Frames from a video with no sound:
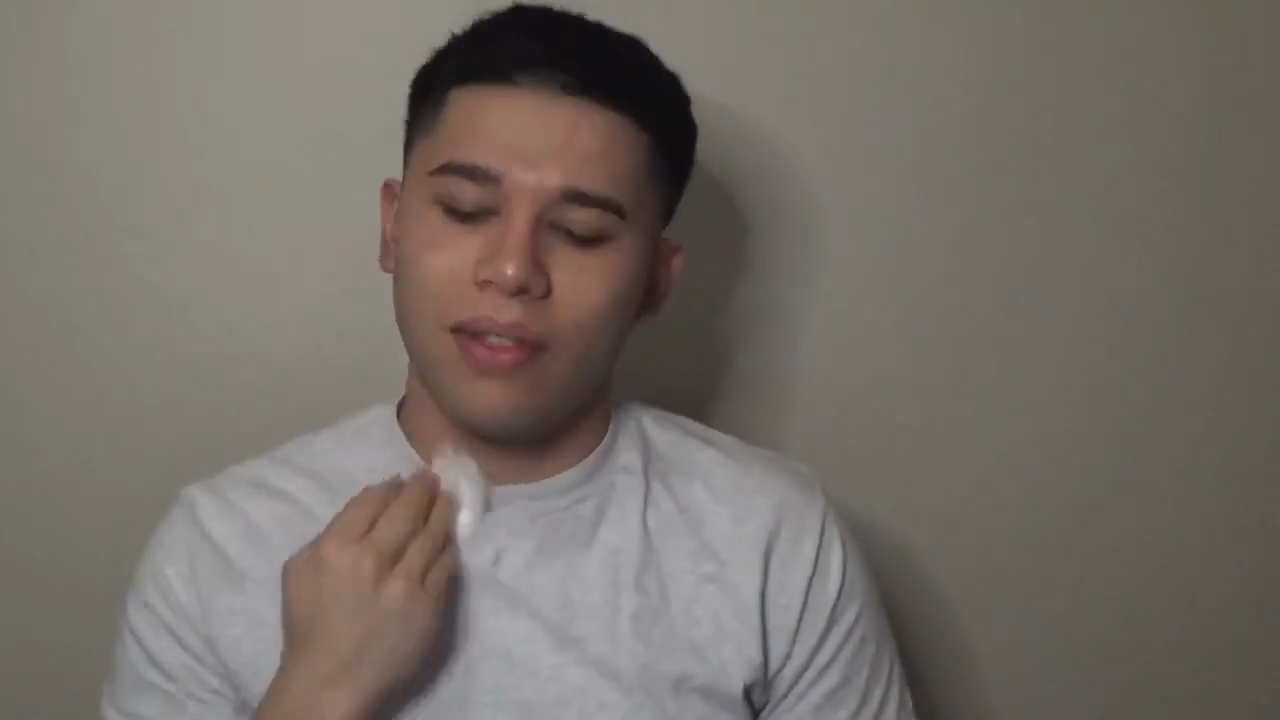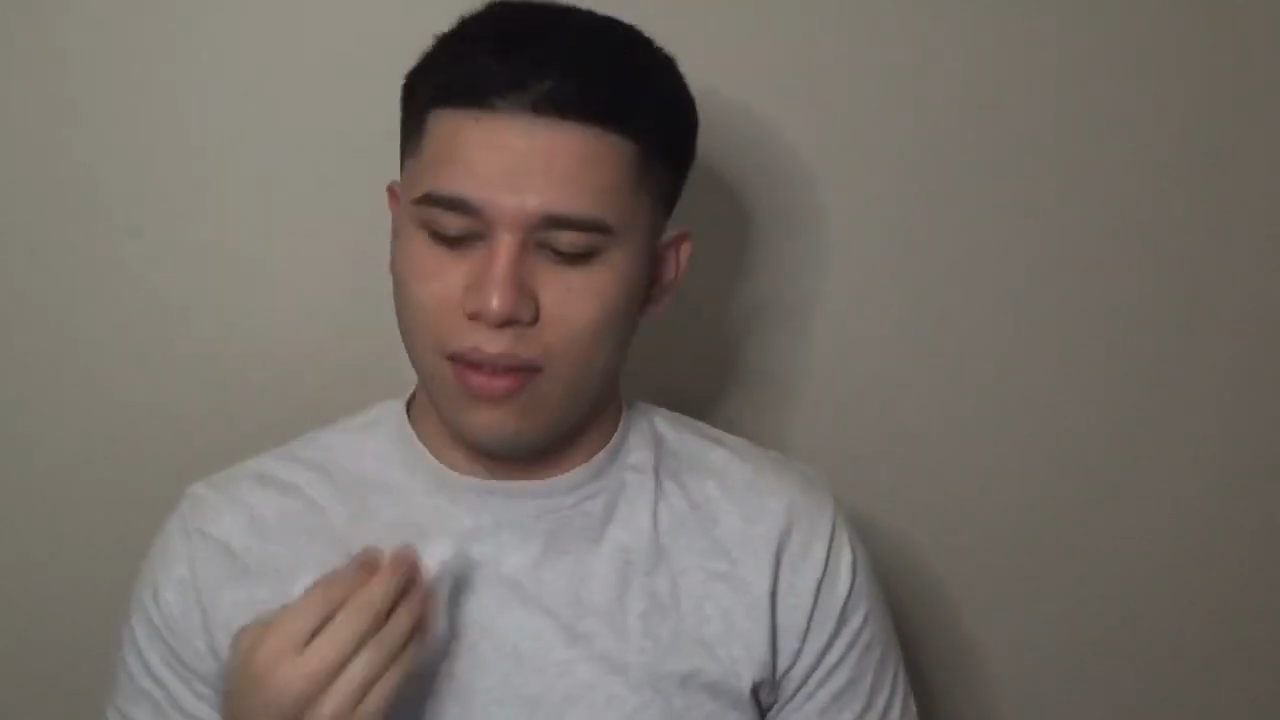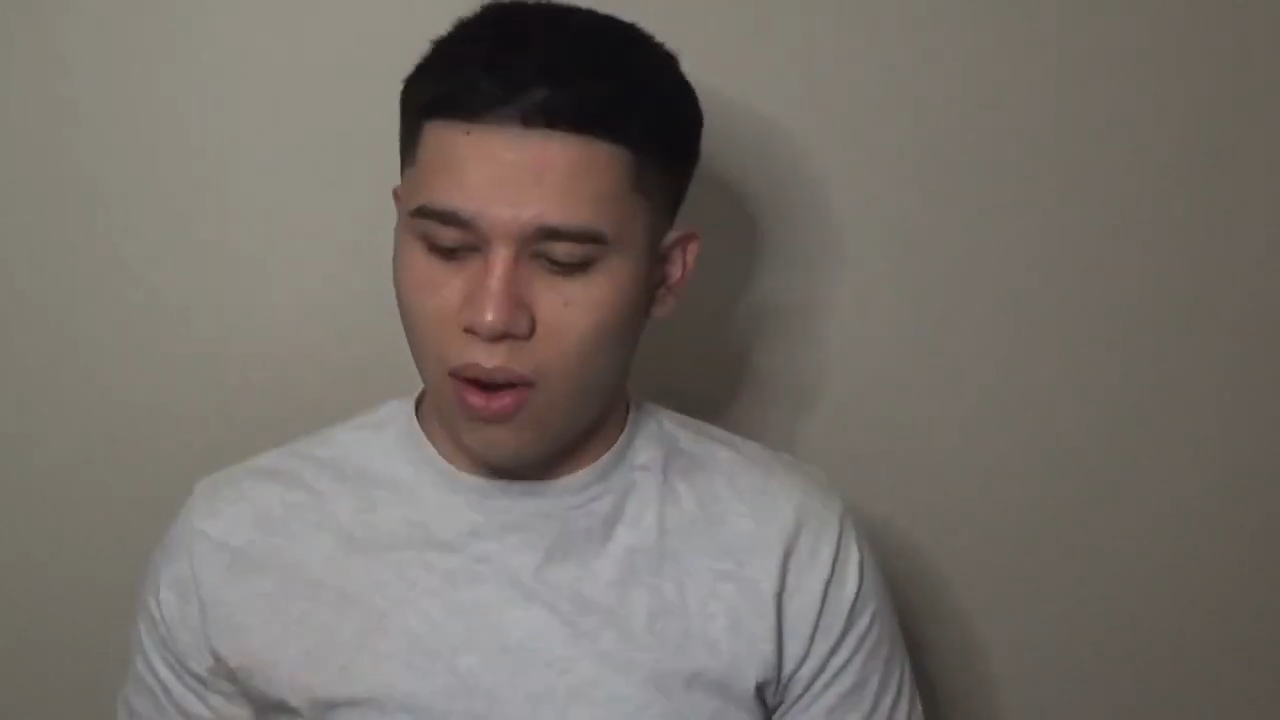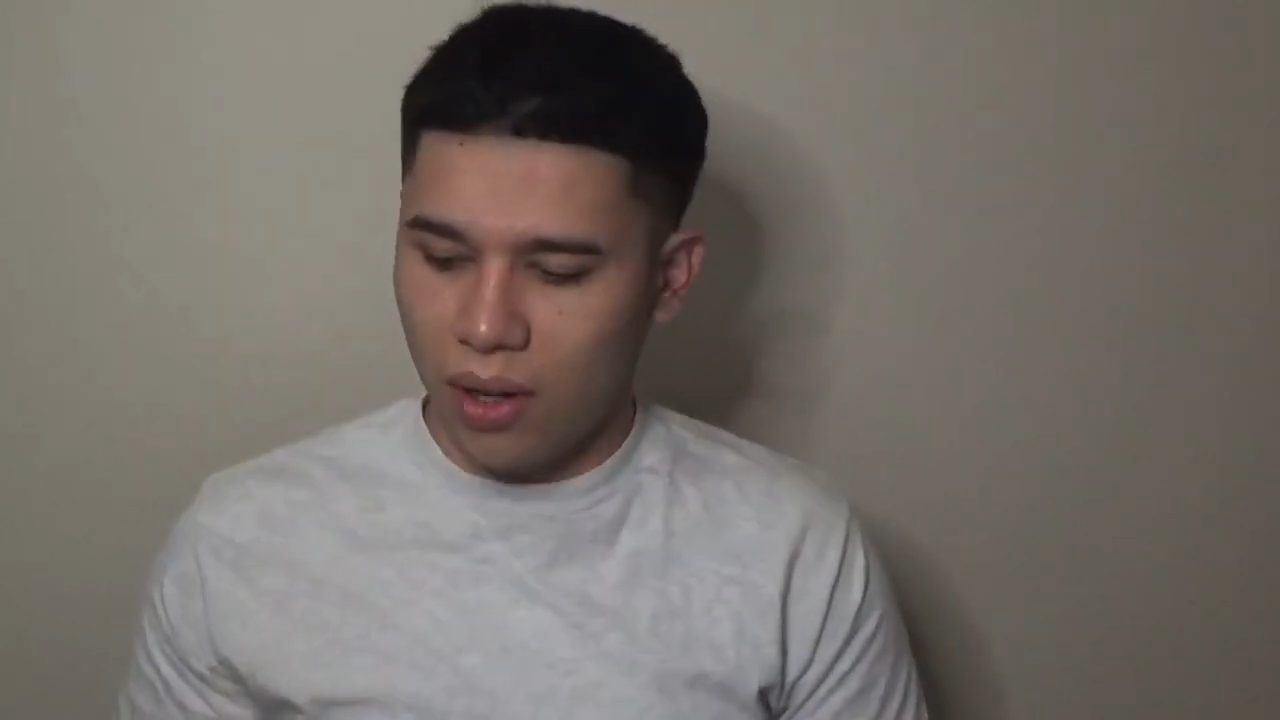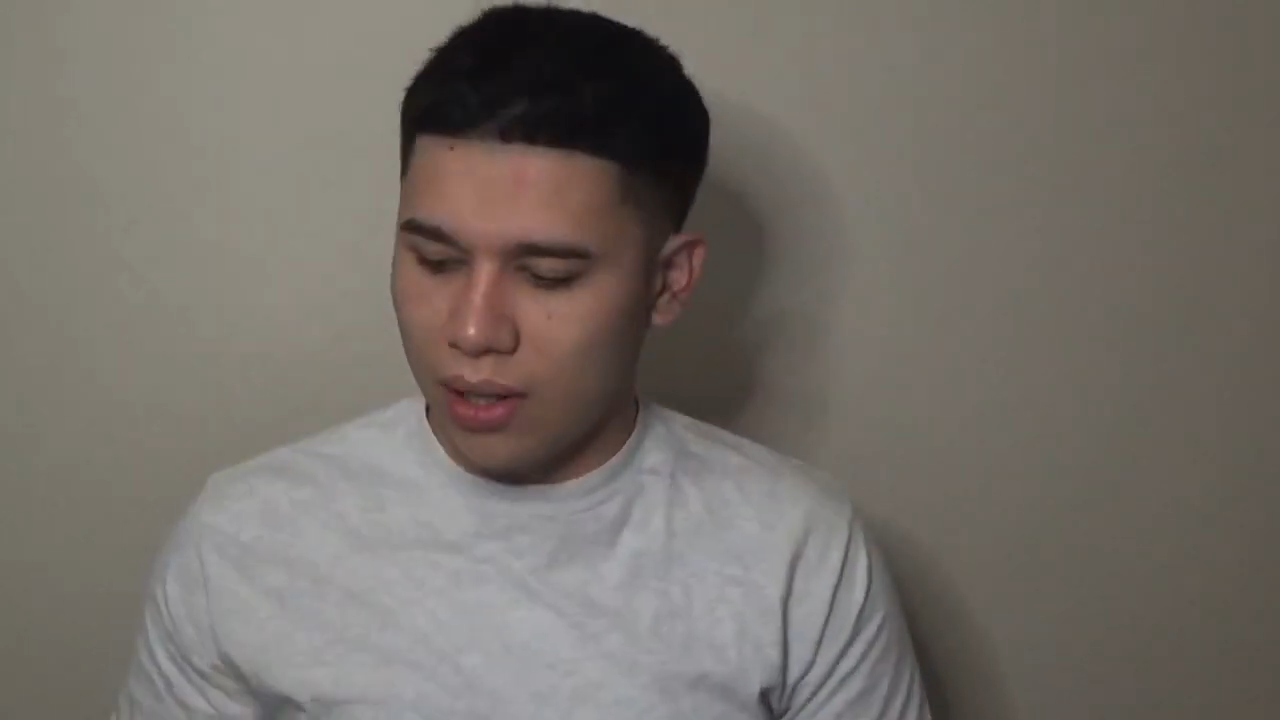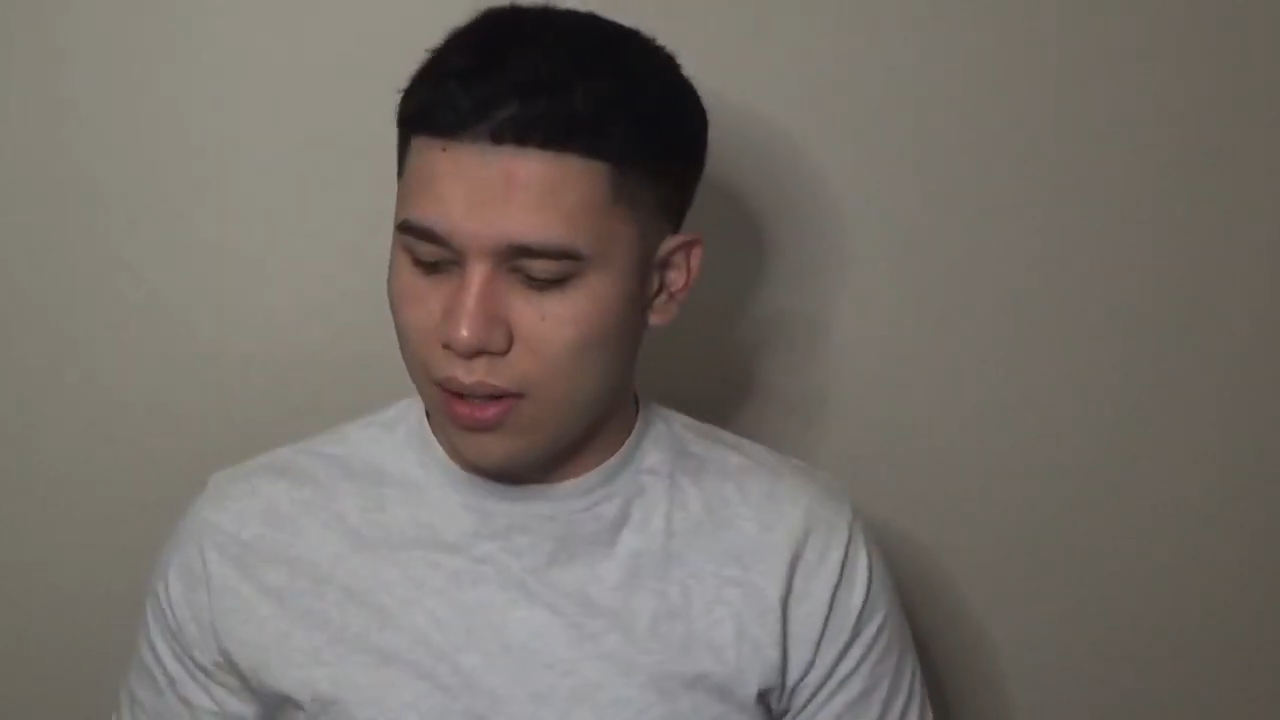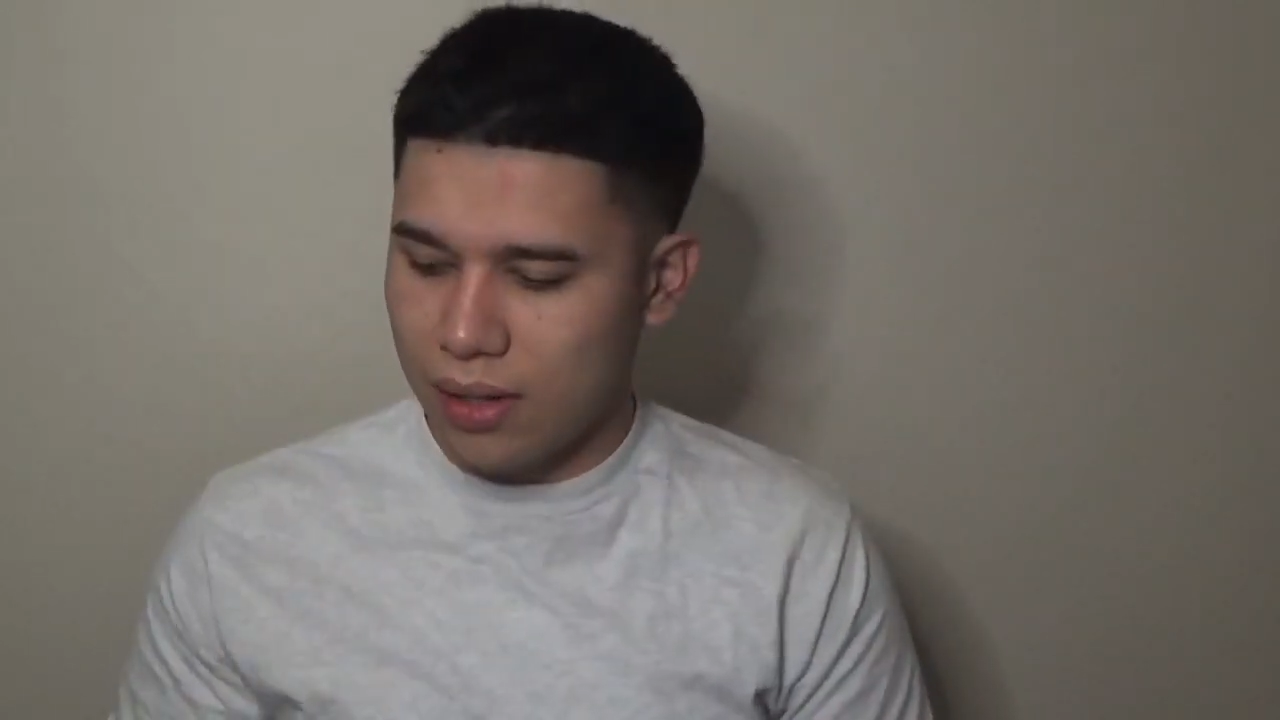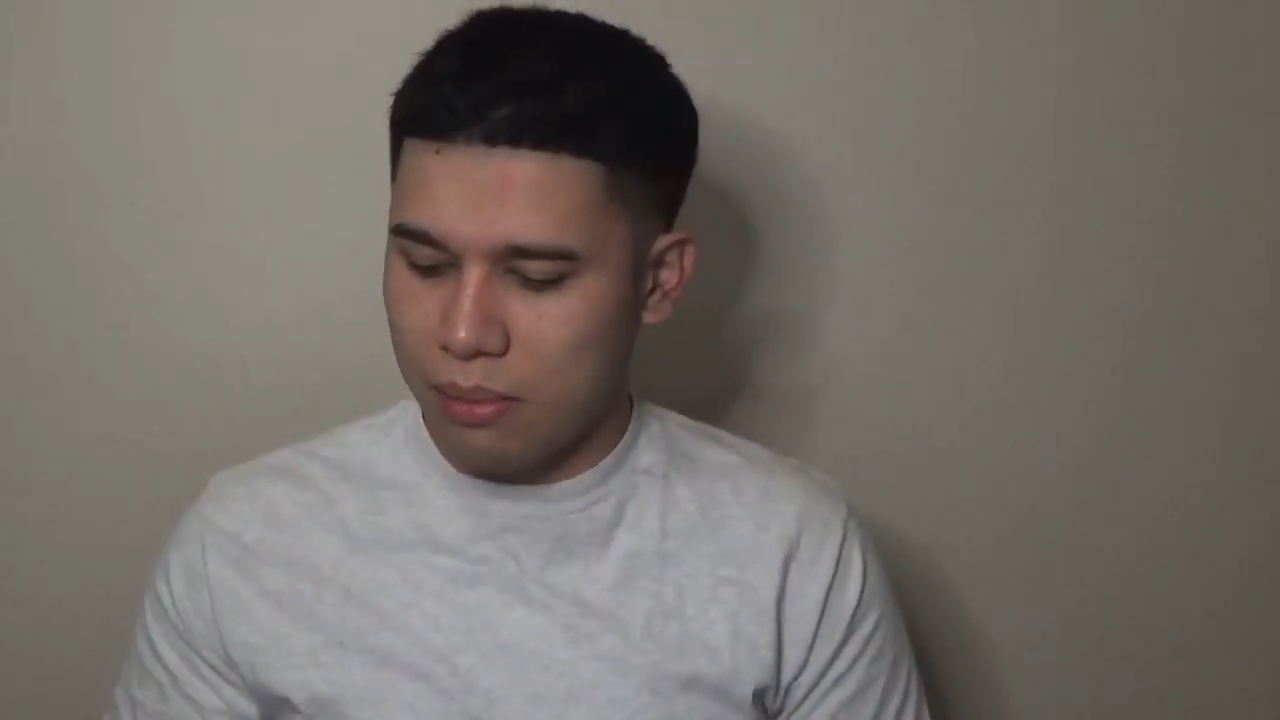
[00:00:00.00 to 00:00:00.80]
all at the same